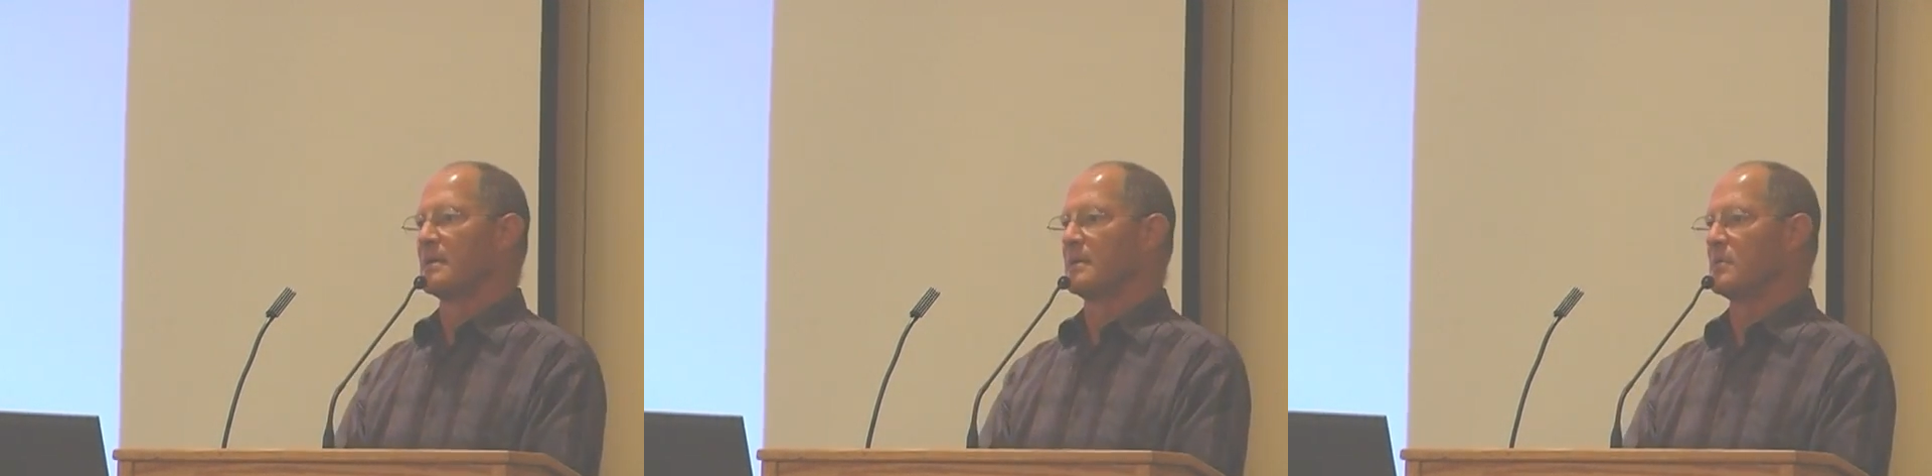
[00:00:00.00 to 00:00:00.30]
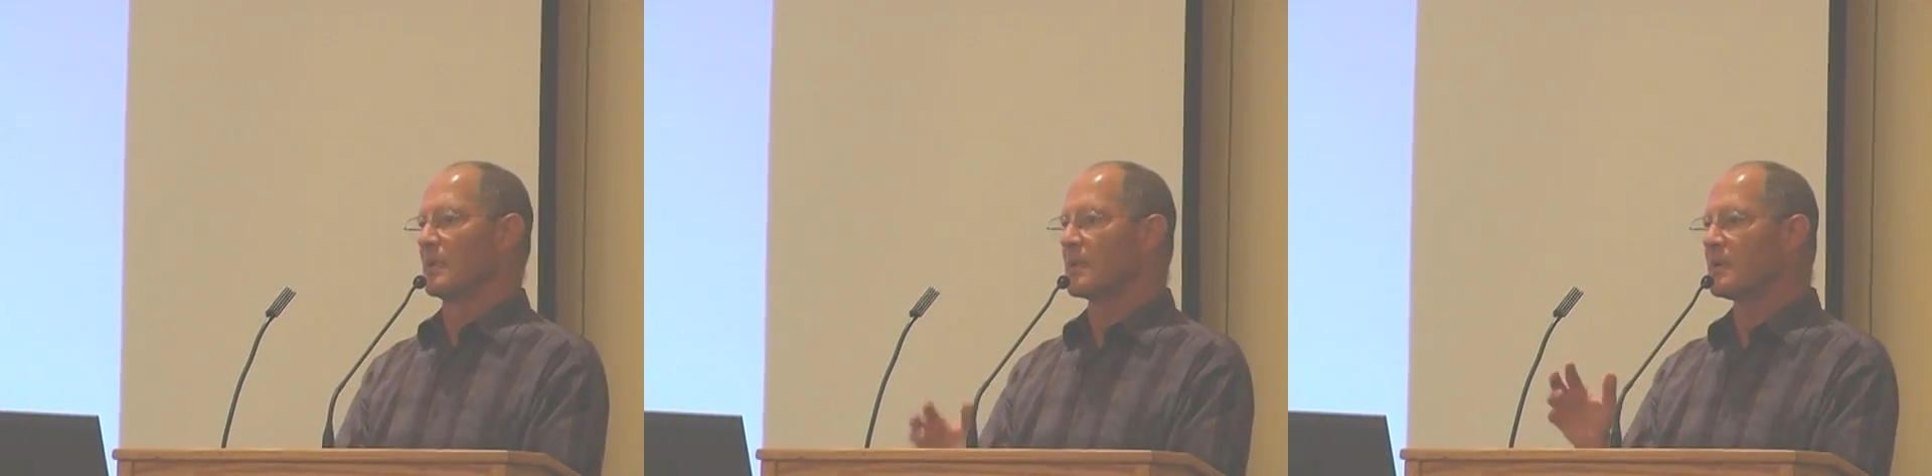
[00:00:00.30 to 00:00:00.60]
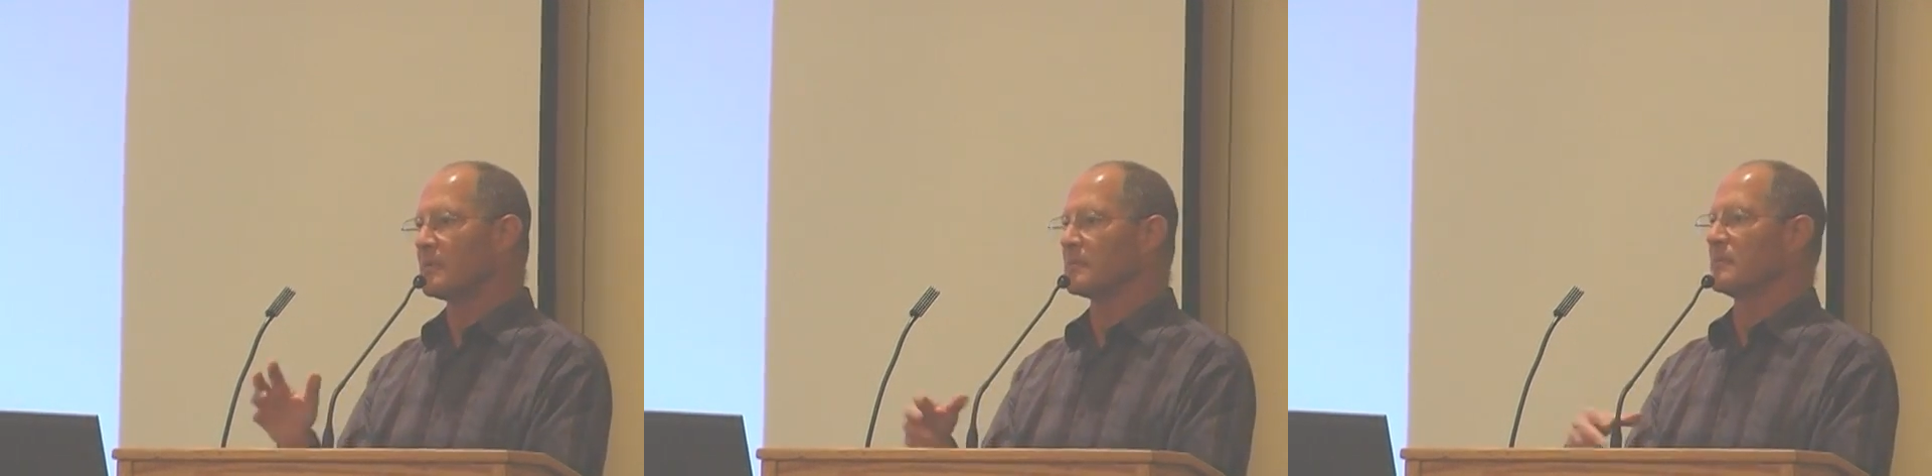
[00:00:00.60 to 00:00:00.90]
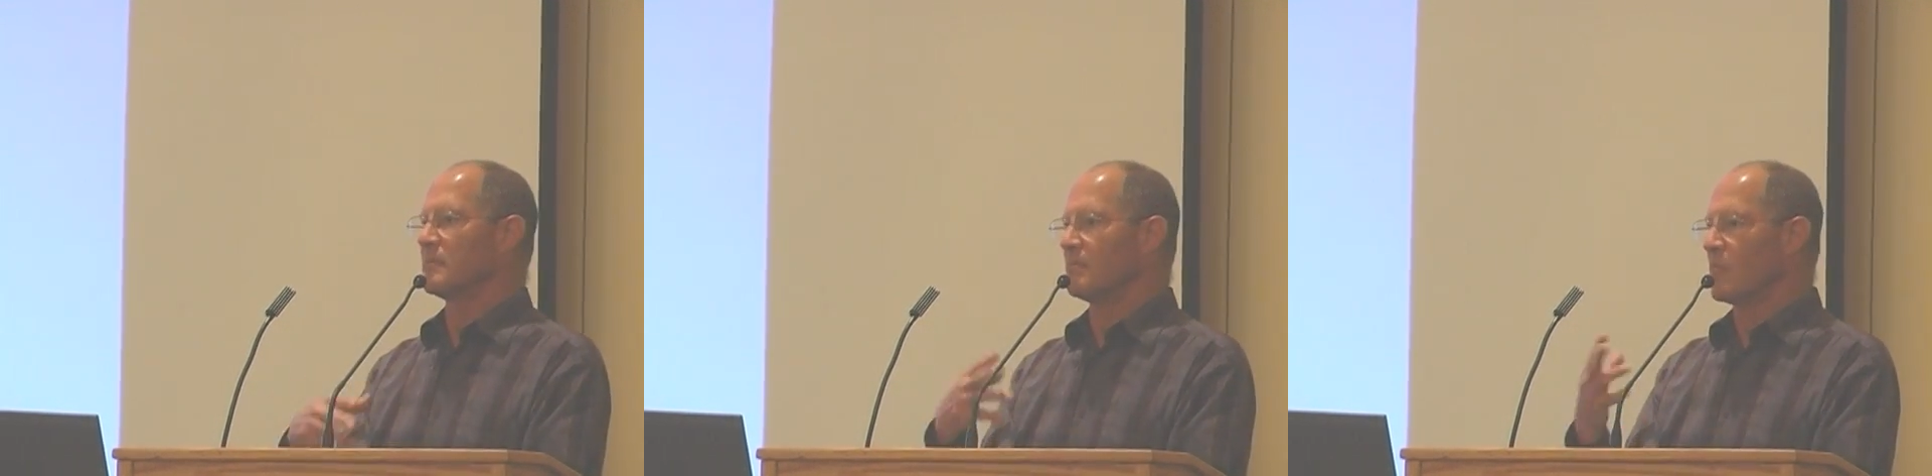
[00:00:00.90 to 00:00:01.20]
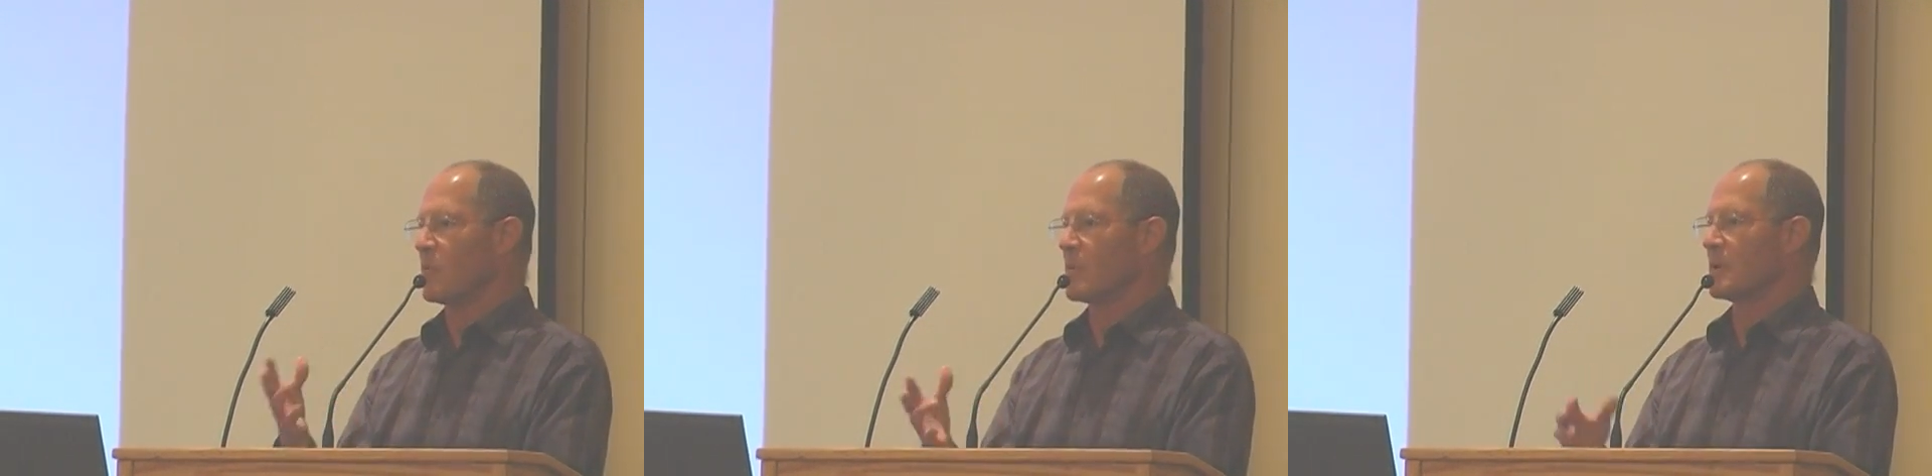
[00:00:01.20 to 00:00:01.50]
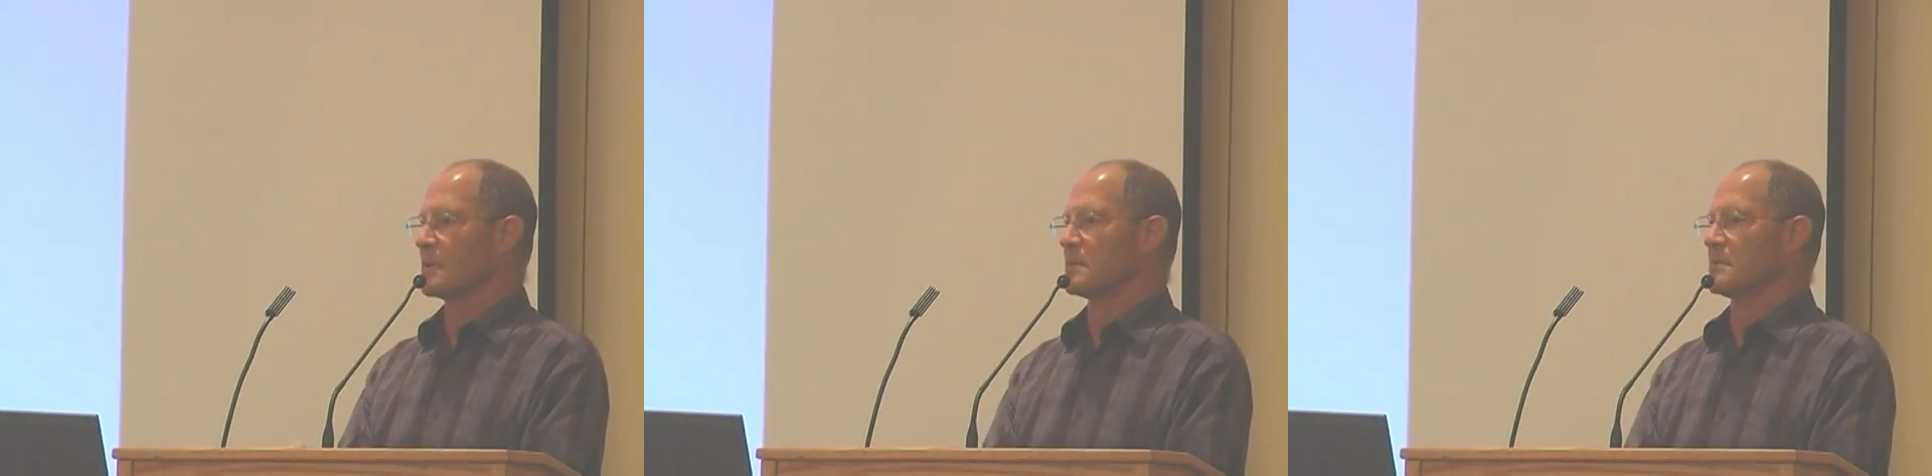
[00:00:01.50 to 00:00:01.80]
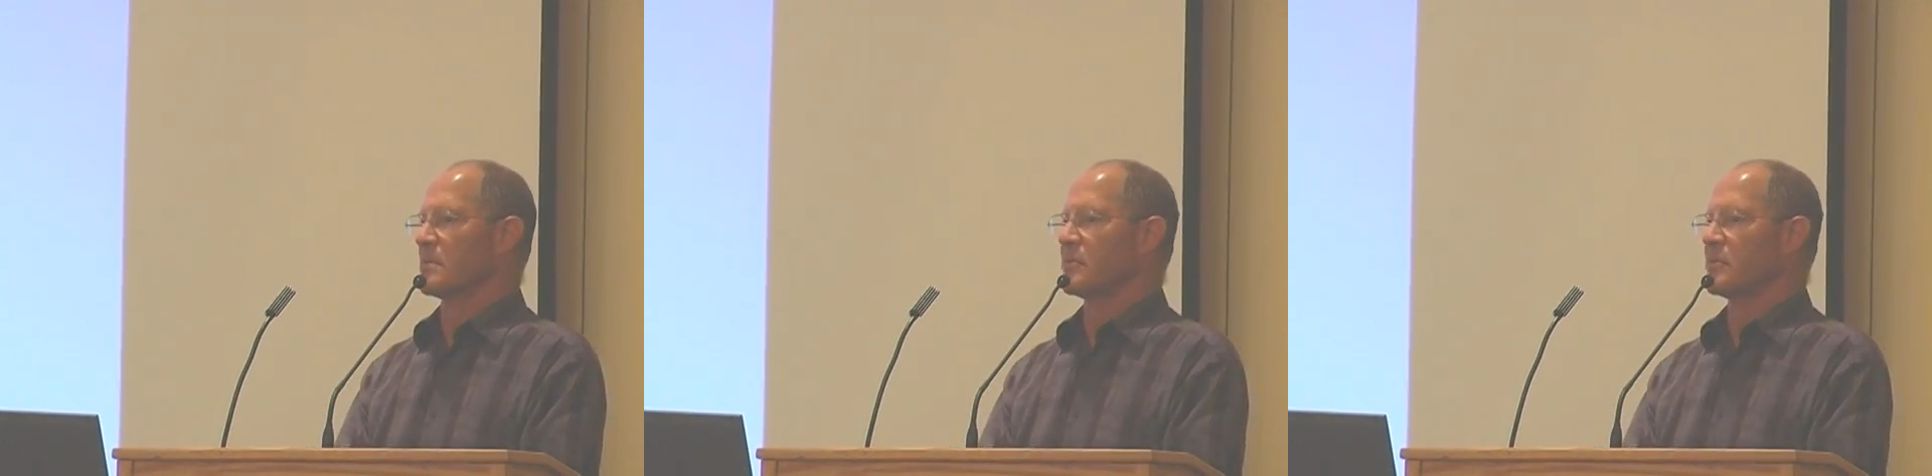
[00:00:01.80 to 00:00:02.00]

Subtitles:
do a little more